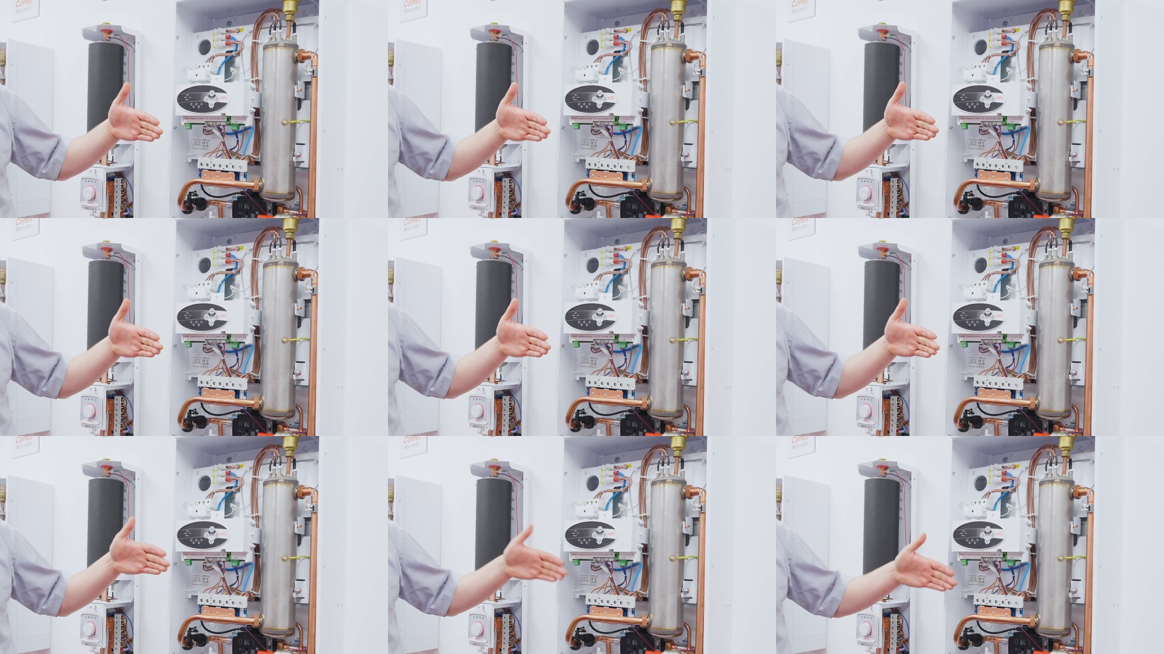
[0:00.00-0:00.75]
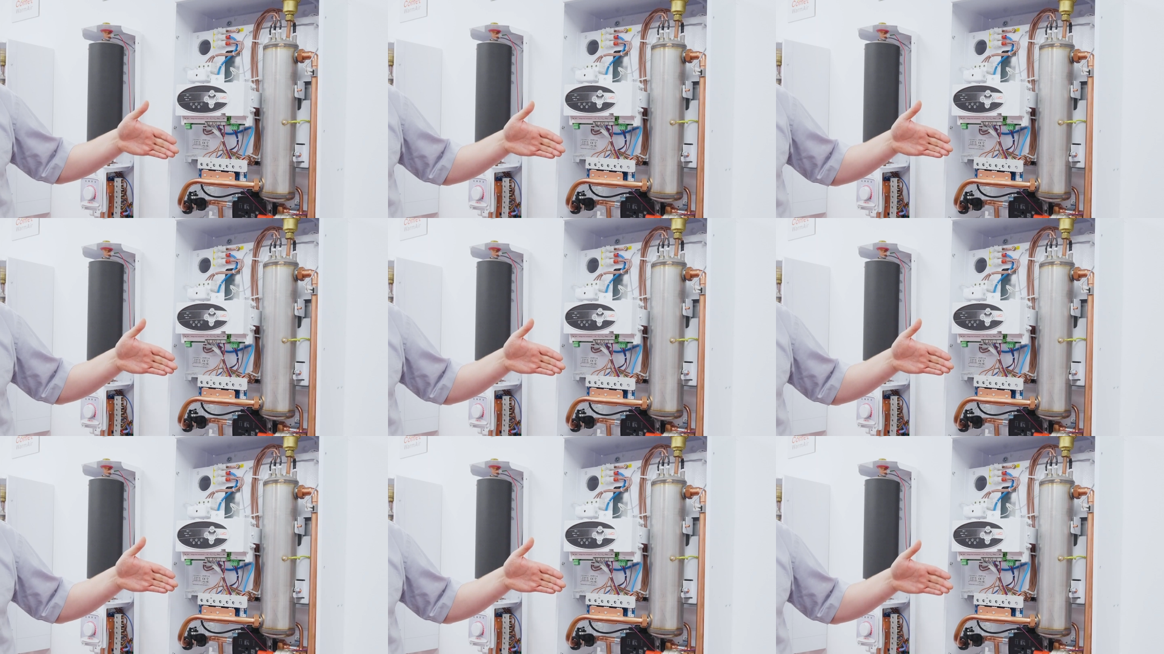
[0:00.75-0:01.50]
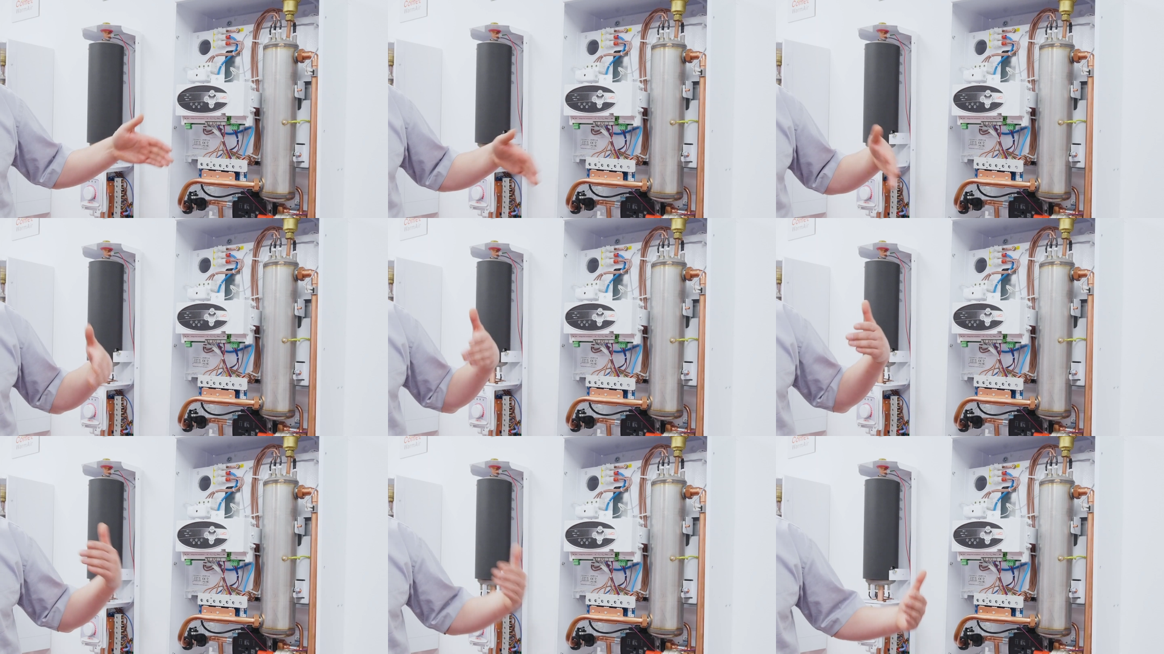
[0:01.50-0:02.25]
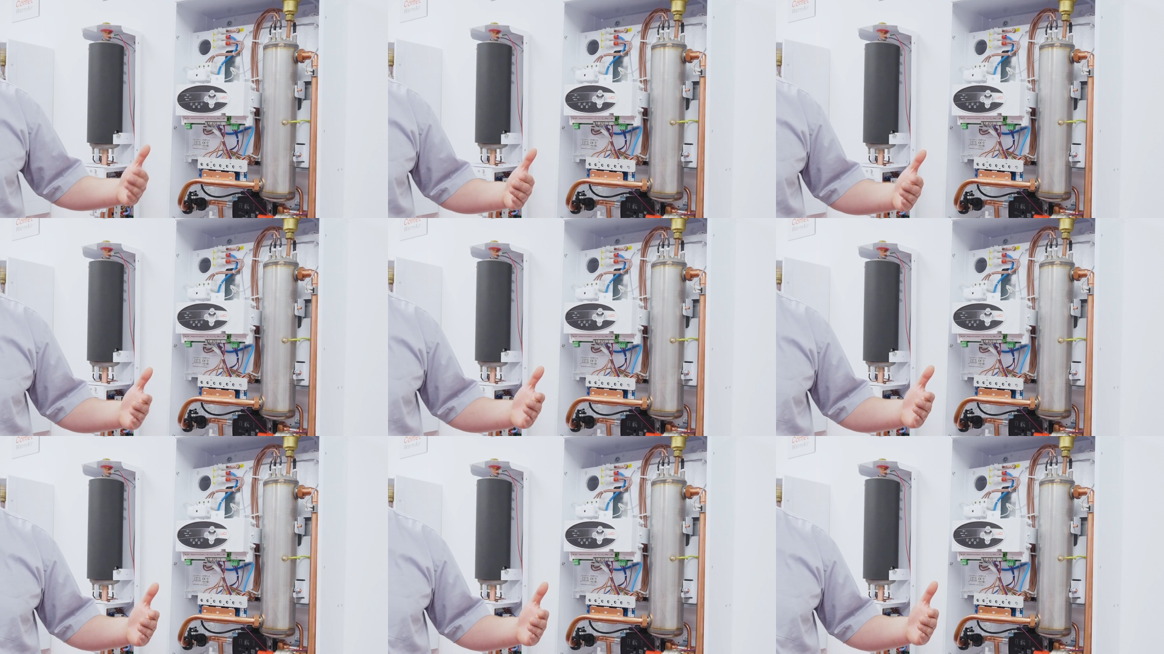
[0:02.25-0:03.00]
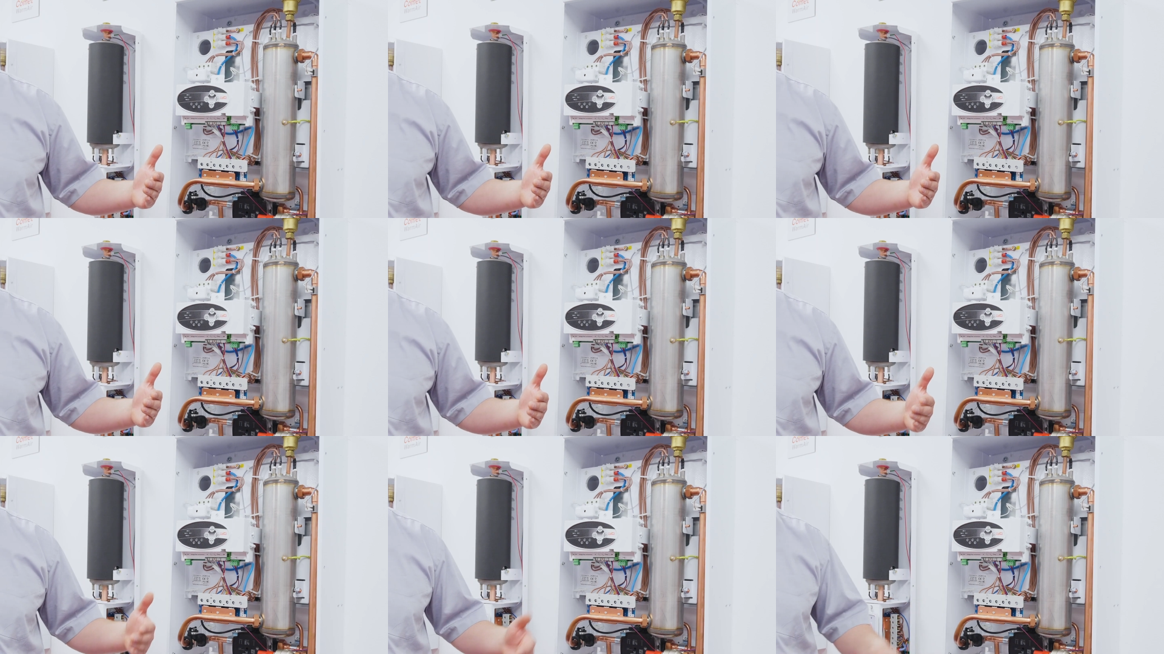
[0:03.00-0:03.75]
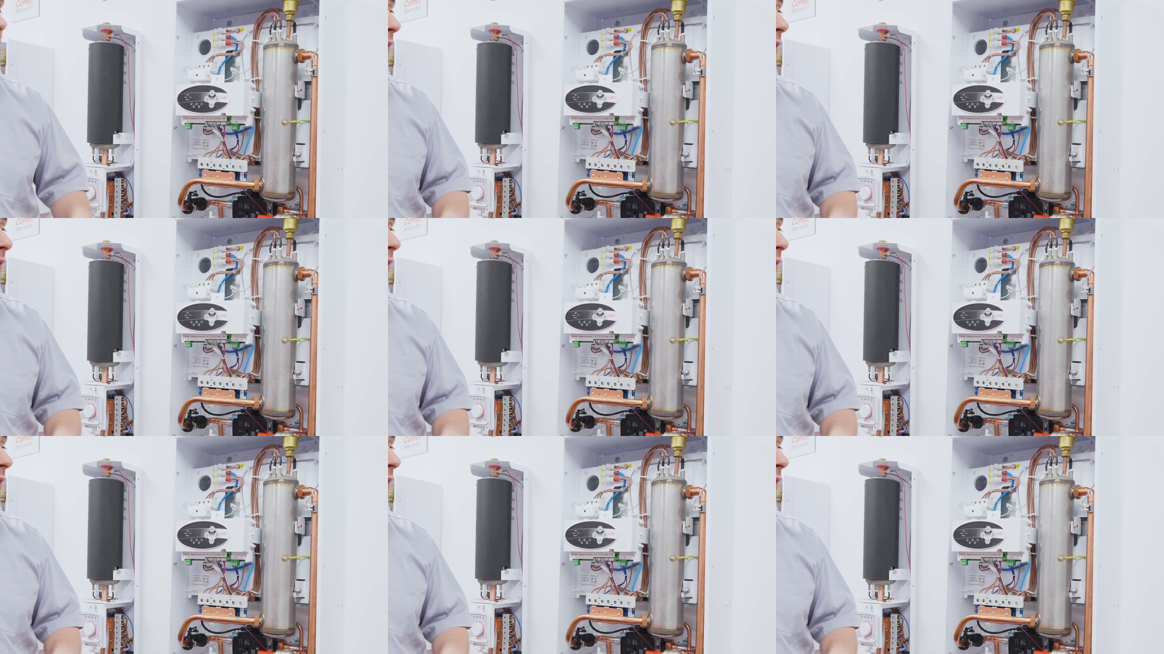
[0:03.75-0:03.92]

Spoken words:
No face is visible, so there are no lips to read.